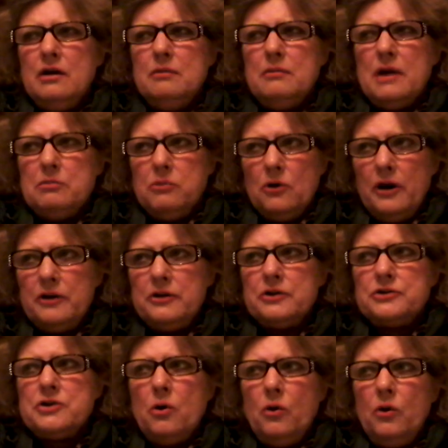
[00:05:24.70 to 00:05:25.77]
My
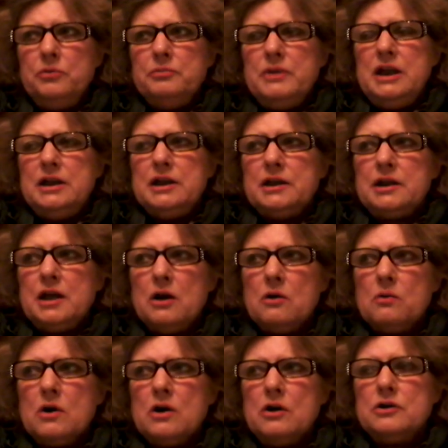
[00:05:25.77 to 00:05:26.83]
brother told me that
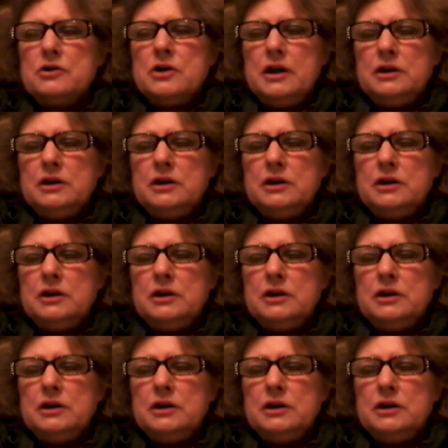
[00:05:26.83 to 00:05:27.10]
there were